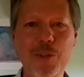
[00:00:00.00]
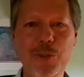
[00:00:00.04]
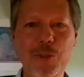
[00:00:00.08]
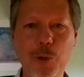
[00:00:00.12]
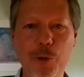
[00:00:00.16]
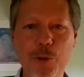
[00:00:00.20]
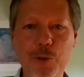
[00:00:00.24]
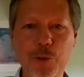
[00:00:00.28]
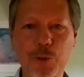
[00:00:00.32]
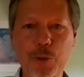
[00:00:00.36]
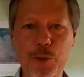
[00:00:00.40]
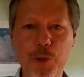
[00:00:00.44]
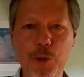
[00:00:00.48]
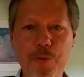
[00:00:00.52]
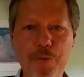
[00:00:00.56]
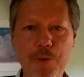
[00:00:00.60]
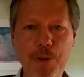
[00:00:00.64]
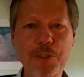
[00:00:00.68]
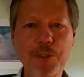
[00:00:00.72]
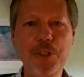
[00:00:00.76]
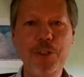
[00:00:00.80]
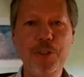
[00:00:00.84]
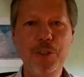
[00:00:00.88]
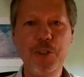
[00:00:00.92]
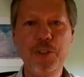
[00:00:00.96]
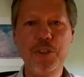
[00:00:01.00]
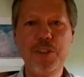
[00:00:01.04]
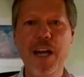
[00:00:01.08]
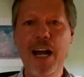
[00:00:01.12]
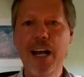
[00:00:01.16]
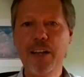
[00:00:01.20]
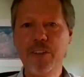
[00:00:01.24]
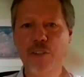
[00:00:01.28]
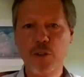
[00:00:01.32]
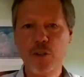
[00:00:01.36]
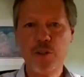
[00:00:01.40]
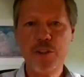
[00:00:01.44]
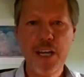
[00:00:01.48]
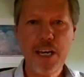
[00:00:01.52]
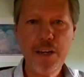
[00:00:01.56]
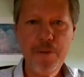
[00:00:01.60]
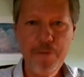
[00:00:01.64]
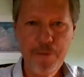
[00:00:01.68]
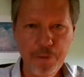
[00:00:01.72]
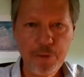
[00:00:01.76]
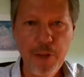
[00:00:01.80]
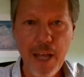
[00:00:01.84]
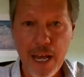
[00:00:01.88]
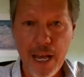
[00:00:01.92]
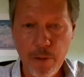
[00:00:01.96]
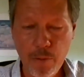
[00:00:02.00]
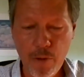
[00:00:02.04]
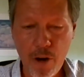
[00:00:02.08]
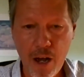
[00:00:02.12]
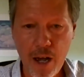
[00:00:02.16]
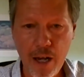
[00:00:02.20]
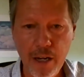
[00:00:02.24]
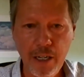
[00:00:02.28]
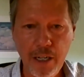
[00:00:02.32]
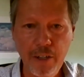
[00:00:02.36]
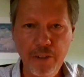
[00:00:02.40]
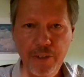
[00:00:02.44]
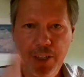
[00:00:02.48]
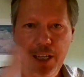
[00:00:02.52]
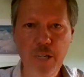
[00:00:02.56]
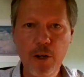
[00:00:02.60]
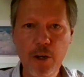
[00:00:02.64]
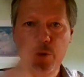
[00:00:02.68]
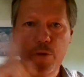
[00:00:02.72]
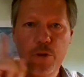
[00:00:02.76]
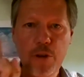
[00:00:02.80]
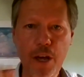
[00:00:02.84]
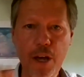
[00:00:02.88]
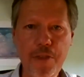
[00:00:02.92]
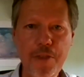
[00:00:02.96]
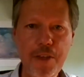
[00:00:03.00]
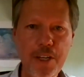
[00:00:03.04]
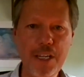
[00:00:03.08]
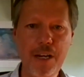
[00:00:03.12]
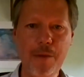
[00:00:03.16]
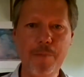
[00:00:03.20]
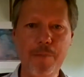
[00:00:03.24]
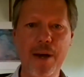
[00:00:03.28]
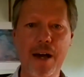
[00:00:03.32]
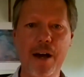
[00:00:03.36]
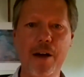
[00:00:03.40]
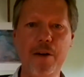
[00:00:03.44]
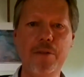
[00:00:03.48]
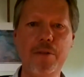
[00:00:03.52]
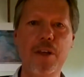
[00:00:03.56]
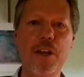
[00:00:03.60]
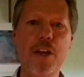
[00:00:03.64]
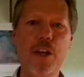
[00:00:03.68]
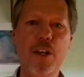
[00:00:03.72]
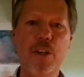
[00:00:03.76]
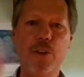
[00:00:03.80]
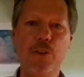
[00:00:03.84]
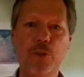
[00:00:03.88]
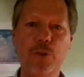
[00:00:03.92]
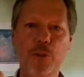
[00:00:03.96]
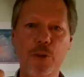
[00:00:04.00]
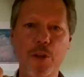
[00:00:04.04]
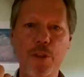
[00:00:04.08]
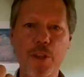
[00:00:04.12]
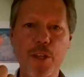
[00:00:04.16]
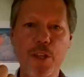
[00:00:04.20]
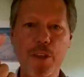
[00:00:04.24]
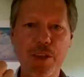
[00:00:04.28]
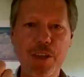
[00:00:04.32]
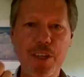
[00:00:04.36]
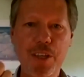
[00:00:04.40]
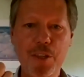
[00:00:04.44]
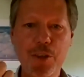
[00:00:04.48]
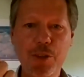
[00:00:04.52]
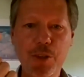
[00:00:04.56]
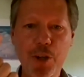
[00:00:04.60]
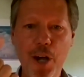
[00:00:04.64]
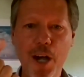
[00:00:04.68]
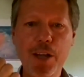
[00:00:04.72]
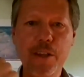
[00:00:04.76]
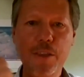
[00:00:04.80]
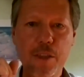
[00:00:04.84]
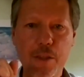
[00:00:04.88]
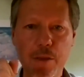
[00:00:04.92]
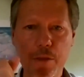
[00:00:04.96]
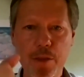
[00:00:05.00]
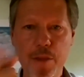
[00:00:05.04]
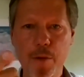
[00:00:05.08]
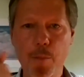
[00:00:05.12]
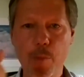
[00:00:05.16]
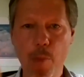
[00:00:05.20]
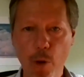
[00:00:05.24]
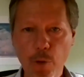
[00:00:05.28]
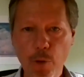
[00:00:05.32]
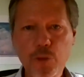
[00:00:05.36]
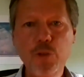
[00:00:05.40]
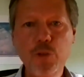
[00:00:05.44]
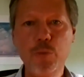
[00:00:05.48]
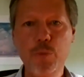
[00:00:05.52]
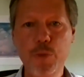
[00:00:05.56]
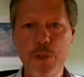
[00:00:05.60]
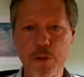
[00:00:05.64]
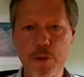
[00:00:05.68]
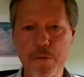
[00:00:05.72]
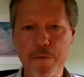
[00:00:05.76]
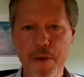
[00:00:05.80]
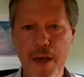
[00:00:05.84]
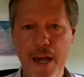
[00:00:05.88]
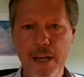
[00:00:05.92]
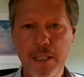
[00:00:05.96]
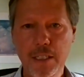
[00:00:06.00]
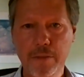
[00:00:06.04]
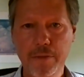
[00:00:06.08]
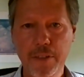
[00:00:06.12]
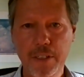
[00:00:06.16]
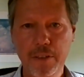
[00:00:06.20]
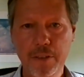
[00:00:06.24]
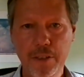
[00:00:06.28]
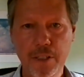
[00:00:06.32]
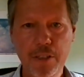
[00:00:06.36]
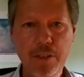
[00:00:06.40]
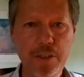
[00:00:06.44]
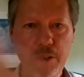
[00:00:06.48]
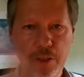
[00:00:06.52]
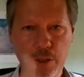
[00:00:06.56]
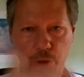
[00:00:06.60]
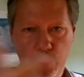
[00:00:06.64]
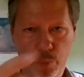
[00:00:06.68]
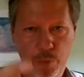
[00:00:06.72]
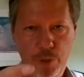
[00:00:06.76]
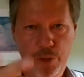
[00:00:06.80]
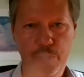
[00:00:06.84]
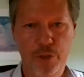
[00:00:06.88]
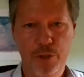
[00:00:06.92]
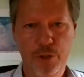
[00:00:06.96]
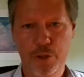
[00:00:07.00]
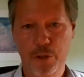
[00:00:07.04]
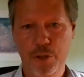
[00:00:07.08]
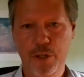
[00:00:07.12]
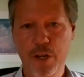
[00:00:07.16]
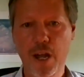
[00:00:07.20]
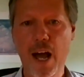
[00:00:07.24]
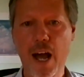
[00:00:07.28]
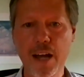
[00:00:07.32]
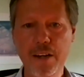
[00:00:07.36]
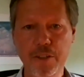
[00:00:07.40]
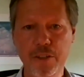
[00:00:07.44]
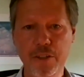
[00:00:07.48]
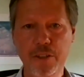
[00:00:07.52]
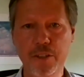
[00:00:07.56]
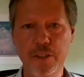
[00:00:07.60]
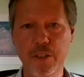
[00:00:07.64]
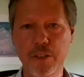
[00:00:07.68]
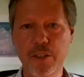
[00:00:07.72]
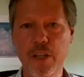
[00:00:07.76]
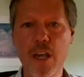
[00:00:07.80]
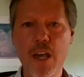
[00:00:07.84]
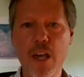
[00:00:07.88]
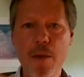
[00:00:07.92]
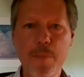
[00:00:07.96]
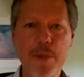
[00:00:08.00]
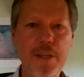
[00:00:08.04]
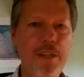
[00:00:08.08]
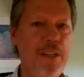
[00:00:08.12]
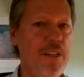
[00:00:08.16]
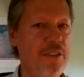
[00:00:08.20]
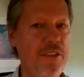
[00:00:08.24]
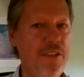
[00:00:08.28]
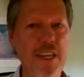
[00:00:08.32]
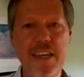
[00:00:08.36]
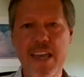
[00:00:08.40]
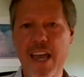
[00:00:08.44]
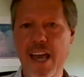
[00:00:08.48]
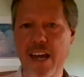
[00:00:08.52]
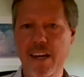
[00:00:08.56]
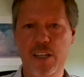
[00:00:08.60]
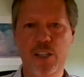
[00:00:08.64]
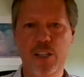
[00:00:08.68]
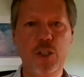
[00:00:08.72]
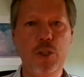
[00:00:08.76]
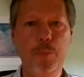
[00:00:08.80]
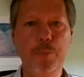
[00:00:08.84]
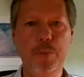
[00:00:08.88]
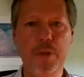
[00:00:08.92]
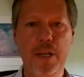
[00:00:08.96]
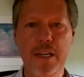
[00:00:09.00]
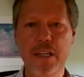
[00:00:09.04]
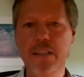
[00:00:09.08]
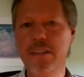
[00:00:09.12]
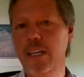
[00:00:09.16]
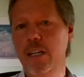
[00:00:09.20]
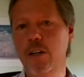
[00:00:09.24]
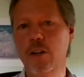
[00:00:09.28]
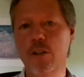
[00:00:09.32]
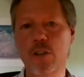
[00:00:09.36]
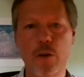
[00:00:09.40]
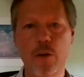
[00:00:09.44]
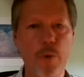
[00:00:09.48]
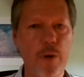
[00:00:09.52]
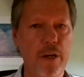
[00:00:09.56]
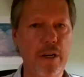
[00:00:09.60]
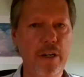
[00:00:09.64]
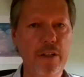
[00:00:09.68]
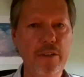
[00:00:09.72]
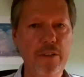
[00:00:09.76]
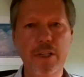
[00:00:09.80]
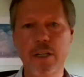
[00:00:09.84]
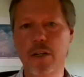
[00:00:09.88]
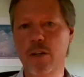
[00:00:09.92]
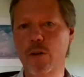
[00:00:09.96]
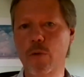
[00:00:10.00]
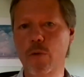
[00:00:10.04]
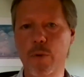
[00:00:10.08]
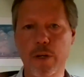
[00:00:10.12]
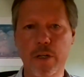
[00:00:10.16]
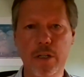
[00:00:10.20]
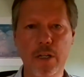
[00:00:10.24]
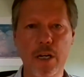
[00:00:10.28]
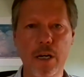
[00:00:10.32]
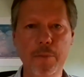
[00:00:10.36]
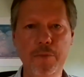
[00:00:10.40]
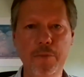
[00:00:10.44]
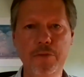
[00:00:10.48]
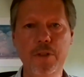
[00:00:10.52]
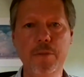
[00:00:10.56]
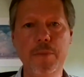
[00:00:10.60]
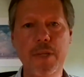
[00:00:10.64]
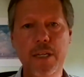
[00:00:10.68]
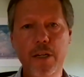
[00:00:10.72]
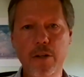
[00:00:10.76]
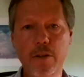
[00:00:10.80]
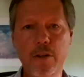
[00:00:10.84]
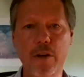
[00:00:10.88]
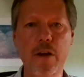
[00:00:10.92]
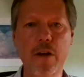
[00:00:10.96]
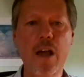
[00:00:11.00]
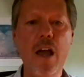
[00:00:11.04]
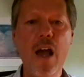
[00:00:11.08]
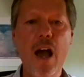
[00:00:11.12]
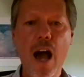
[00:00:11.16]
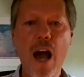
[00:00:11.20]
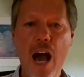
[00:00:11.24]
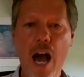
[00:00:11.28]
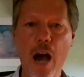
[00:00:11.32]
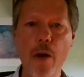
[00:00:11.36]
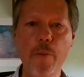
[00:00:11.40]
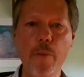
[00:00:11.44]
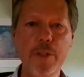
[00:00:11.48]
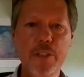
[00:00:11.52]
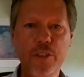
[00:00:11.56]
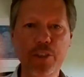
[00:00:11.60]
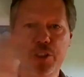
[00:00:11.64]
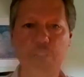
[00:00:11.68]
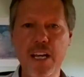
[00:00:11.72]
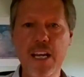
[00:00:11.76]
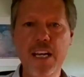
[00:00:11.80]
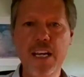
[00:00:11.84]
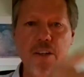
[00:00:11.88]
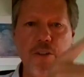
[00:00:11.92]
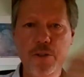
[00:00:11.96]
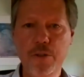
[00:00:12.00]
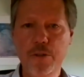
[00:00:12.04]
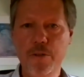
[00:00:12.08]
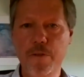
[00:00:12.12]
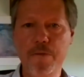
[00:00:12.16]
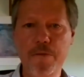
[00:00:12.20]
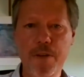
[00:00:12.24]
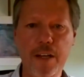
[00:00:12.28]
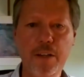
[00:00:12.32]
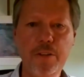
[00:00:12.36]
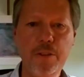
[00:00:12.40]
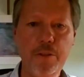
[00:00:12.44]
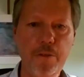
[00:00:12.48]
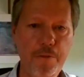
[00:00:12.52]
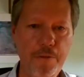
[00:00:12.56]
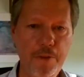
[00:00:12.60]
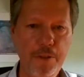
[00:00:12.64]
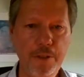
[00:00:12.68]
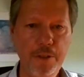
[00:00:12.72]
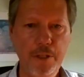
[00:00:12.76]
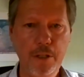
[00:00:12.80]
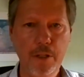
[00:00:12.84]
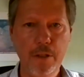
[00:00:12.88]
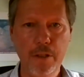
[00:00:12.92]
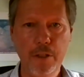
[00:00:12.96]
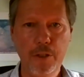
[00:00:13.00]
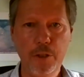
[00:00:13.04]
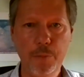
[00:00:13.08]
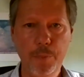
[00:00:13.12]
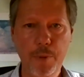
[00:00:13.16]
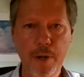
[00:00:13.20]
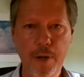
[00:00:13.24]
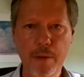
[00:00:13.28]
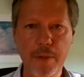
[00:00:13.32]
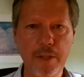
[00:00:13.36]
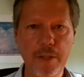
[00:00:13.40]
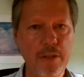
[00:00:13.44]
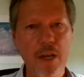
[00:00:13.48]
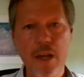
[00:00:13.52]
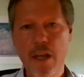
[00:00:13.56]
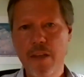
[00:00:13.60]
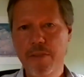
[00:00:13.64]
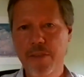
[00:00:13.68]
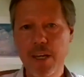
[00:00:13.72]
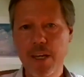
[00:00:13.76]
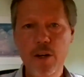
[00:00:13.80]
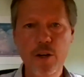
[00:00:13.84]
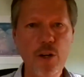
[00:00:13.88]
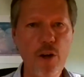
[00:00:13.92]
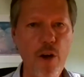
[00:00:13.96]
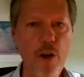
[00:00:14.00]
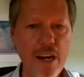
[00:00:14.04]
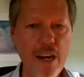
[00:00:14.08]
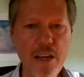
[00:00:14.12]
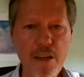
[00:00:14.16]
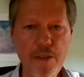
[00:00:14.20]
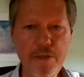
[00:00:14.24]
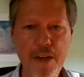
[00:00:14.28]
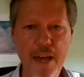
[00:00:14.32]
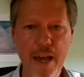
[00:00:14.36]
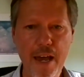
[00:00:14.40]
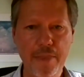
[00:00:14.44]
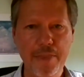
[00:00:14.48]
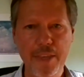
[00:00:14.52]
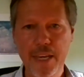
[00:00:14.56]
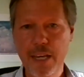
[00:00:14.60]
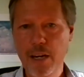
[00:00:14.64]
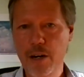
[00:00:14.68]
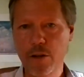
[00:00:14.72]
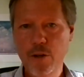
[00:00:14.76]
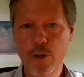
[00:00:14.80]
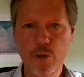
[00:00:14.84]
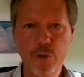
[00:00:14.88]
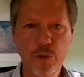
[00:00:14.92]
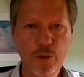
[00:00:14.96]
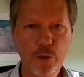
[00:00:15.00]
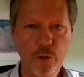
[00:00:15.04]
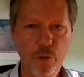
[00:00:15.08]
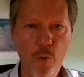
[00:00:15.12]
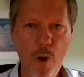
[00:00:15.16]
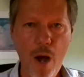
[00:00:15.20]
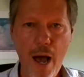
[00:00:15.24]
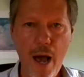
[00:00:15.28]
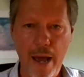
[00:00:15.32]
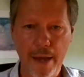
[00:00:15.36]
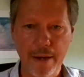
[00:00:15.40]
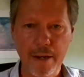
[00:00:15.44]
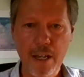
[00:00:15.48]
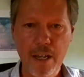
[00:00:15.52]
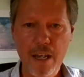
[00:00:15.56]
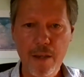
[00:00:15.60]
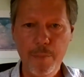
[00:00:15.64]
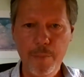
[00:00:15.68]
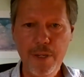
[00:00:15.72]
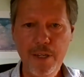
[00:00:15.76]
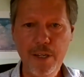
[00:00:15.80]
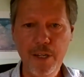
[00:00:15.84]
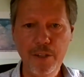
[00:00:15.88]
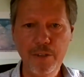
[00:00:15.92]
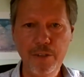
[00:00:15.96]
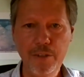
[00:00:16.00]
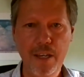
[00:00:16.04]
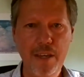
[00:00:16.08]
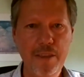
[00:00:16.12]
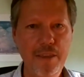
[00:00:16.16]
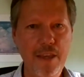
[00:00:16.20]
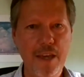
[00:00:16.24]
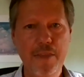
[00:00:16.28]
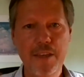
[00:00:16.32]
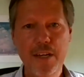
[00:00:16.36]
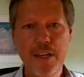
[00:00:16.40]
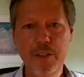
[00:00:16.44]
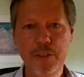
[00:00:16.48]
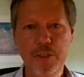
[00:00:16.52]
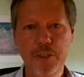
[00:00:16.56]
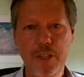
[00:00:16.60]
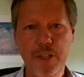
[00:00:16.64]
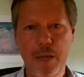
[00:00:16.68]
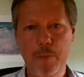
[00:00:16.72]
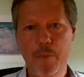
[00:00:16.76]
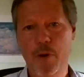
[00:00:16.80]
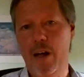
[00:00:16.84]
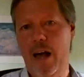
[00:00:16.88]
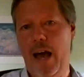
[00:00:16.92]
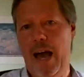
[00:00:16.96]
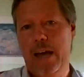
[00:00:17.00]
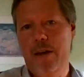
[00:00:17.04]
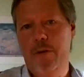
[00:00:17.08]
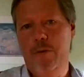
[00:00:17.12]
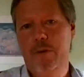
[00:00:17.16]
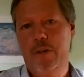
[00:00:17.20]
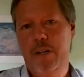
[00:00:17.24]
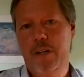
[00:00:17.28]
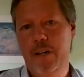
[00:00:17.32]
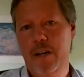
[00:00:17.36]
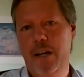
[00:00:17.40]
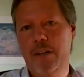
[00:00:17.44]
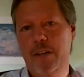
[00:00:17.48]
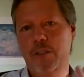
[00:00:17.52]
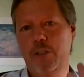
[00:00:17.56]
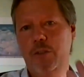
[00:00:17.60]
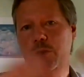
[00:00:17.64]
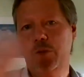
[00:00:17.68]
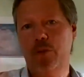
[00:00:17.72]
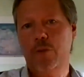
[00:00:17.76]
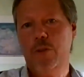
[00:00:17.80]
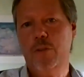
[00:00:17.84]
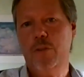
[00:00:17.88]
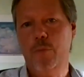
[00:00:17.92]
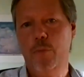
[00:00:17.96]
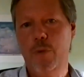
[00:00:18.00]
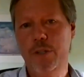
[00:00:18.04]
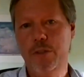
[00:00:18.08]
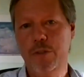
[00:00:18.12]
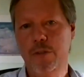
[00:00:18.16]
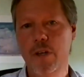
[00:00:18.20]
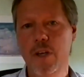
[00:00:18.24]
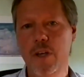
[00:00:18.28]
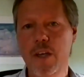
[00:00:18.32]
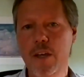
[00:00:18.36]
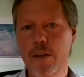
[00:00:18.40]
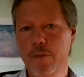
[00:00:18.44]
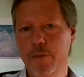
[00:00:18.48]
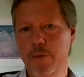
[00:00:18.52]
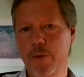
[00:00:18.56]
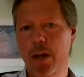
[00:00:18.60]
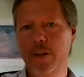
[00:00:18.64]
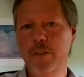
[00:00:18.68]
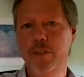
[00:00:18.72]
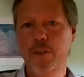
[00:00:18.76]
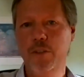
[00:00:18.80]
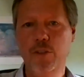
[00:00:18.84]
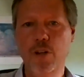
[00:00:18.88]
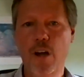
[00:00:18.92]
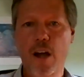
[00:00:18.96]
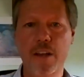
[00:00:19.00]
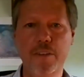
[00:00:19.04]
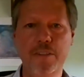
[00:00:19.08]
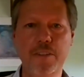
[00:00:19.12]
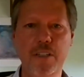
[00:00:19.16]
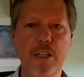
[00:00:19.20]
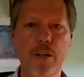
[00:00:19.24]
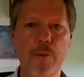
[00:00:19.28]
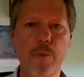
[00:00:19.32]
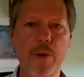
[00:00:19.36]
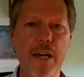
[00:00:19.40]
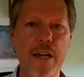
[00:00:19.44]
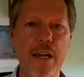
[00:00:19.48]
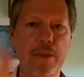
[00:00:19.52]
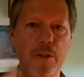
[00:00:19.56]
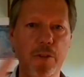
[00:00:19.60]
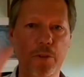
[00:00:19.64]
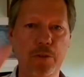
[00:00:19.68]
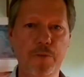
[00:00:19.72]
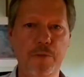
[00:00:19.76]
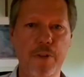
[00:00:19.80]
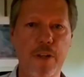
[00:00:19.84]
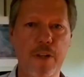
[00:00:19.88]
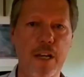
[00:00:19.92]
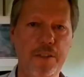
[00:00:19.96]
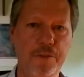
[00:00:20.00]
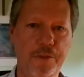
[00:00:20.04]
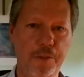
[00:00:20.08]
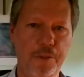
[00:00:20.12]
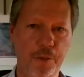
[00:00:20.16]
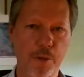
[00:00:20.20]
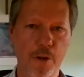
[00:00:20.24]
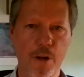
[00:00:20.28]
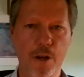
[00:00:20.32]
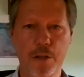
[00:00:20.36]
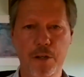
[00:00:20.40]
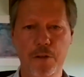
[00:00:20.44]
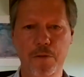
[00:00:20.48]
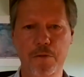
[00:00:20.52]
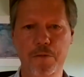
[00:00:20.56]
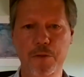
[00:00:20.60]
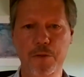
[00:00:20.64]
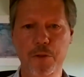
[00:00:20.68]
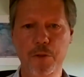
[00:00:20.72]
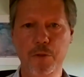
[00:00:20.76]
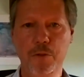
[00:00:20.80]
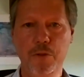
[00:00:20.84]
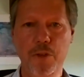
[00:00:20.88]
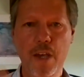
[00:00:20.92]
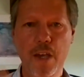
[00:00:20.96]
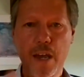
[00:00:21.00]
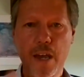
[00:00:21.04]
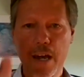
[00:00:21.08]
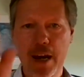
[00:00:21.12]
so so your physicist guys are dead flat wrong because they know nothing about sort of the, the entire the, the most real fact of existence which is their consciousness because they can't explain it they don't know what it is they don't know where it comes from they don't know how it changes the effects of physical experiments they don't know any of that they don't know squat because and, and they just claim well i don't care i'll just sort of wish i'll just toss that away and those philosophers are all confused